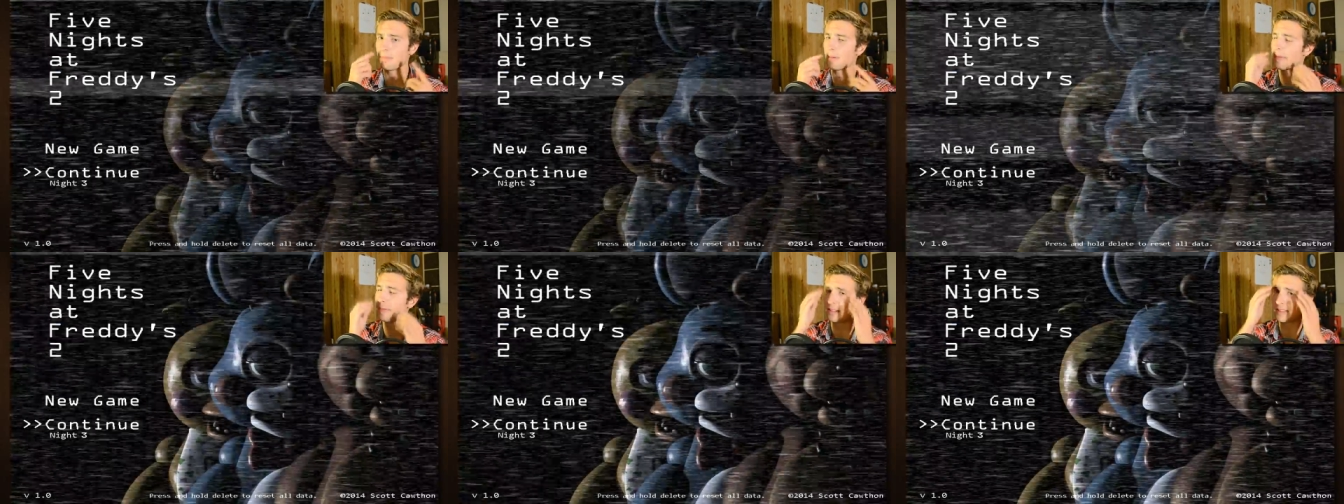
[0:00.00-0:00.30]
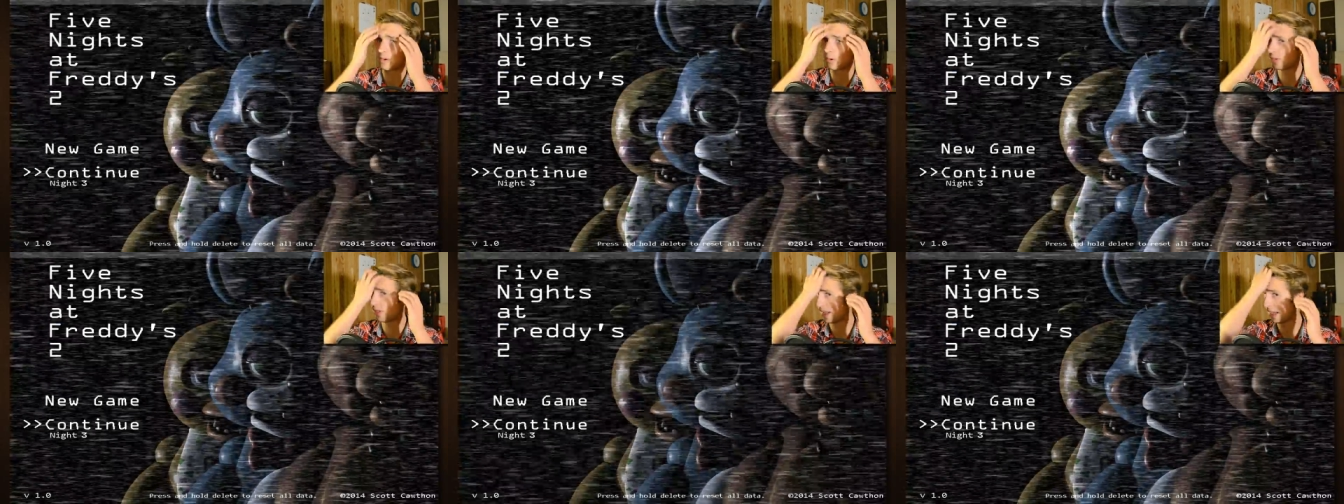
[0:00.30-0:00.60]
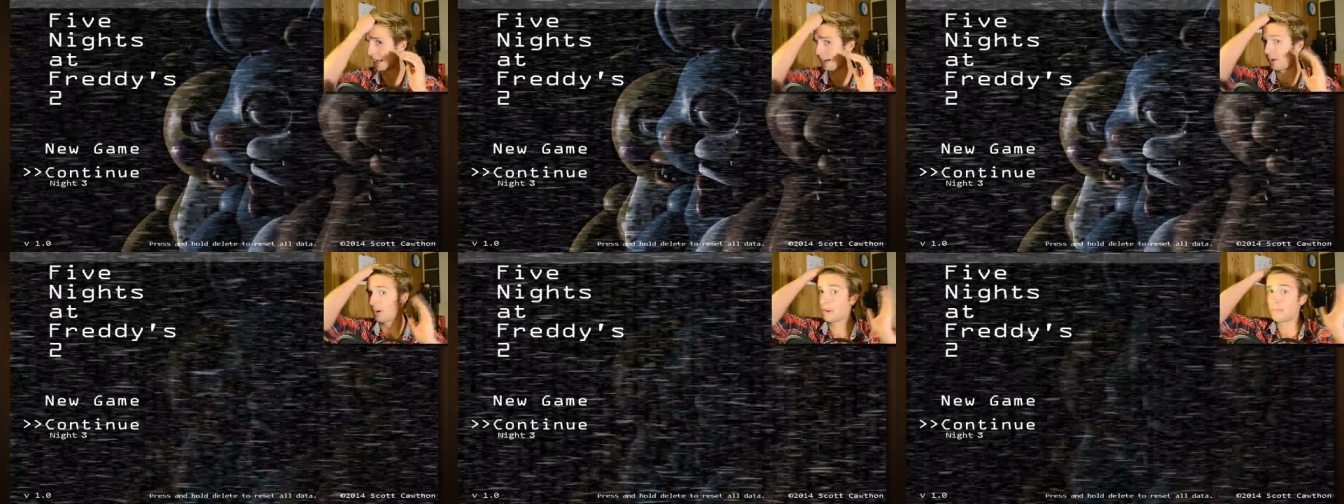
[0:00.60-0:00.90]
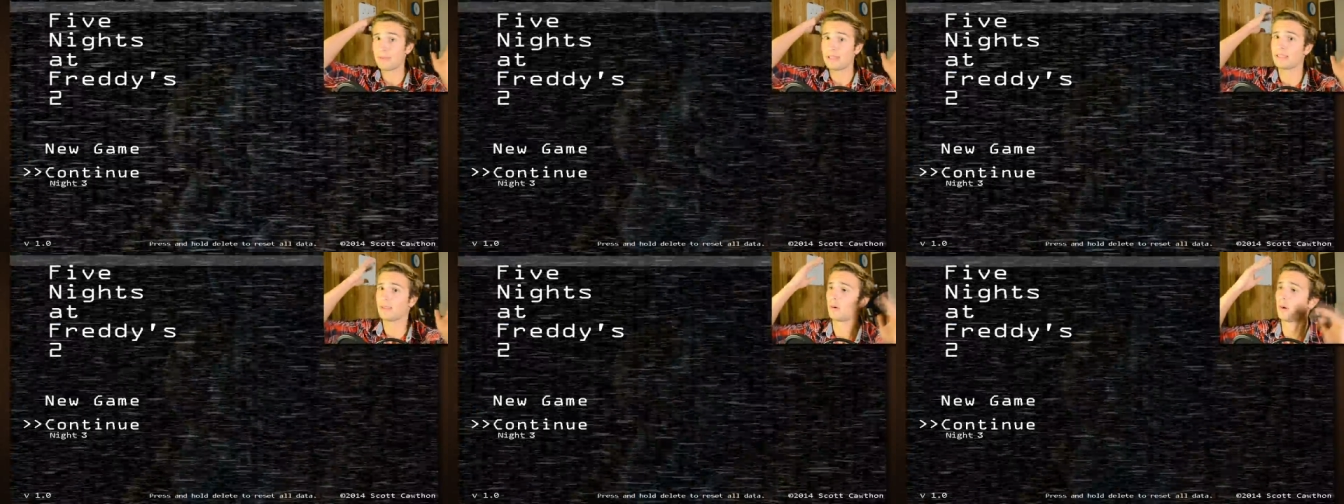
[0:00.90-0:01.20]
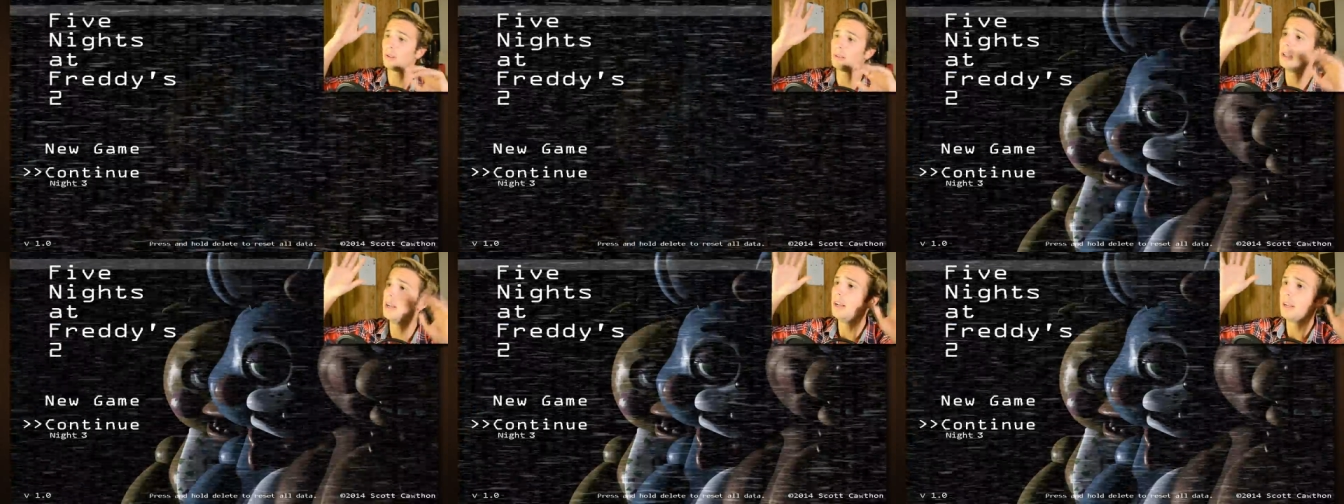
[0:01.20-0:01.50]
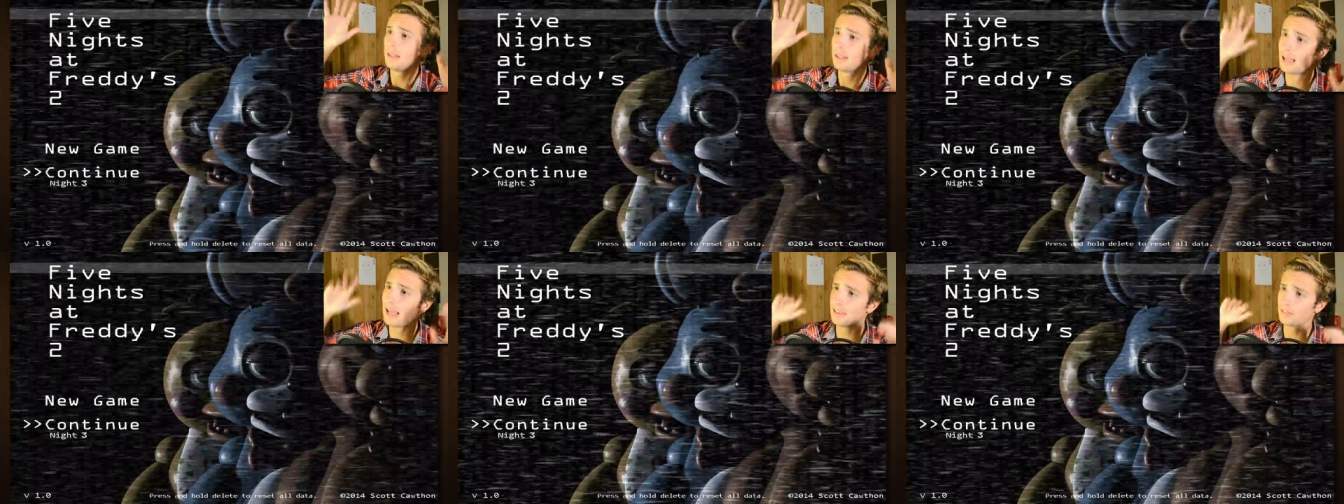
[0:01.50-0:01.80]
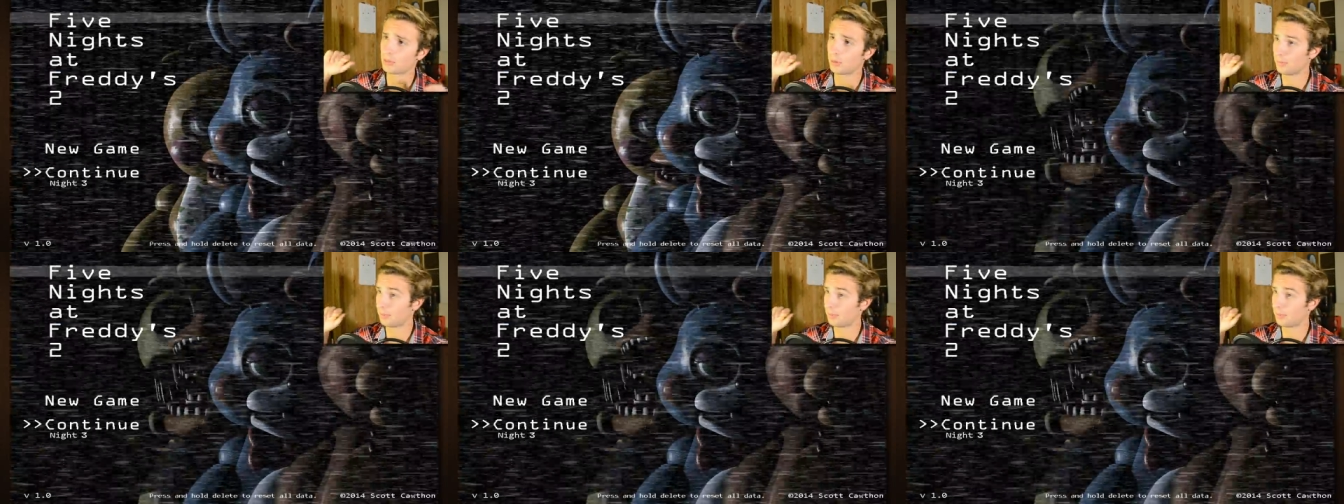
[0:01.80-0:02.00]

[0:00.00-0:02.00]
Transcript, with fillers: I'm gonna beat the whole thing. I know I didn't beat the whole last